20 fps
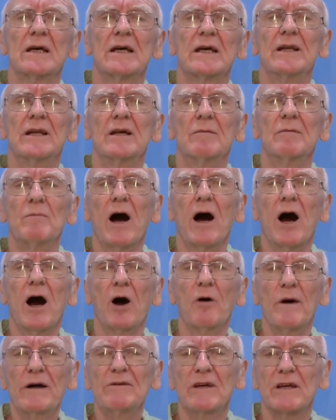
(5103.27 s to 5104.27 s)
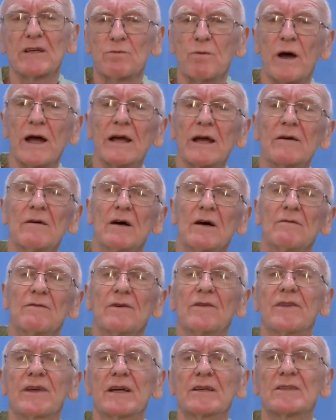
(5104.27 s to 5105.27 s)
in a more harmonious way
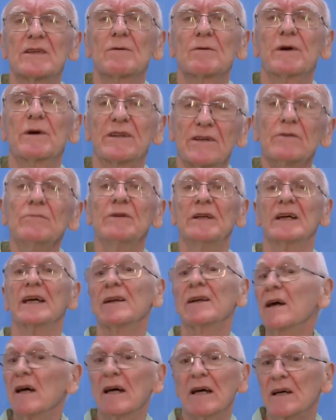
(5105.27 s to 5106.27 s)
for things that we do need.